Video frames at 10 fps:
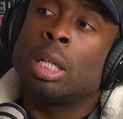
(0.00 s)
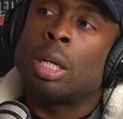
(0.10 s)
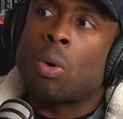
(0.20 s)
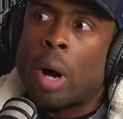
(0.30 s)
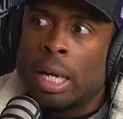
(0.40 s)

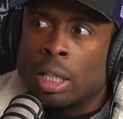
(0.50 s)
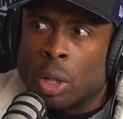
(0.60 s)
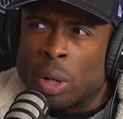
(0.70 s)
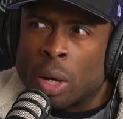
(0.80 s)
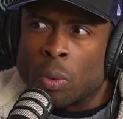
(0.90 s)
Why
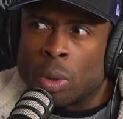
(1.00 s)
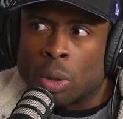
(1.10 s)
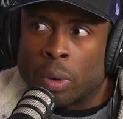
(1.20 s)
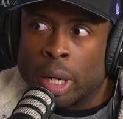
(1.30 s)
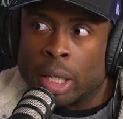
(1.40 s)
don't I want
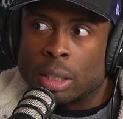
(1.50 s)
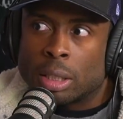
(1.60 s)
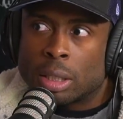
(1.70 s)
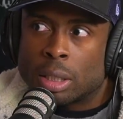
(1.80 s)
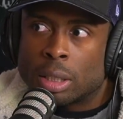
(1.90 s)
to
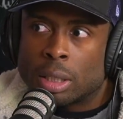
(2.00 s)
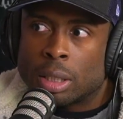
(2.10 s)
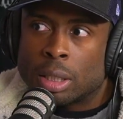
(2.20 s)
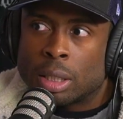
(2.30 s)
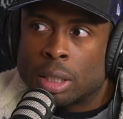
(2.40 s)
write?
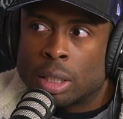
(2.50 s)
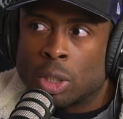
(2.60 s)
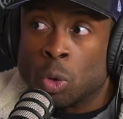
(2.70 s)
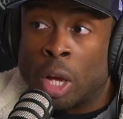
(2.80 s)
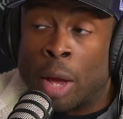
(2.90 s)

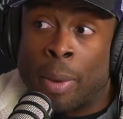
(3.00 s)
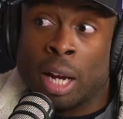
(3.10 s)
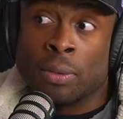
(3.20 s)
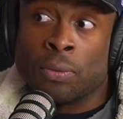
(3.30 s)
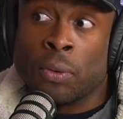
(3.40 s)
Am I
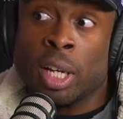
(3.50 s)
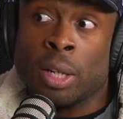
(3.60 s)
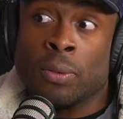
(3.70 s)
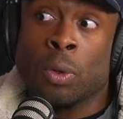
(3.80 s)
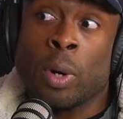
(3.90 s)
afraid
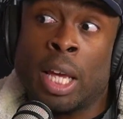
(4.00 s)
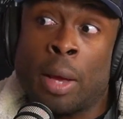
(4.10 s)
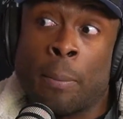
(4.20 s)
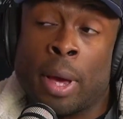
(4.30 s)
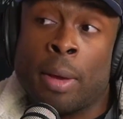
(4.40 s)
of the way
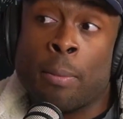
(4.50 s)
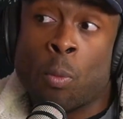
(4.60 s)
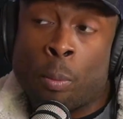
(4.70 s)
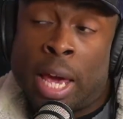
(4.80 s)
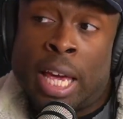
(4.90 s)
it may
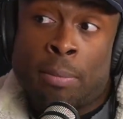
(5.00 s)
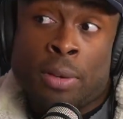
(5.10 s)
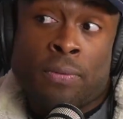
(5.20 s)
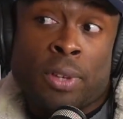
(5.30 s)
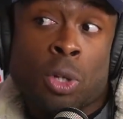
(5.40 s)
make me
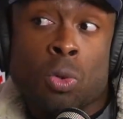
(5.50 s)
feel?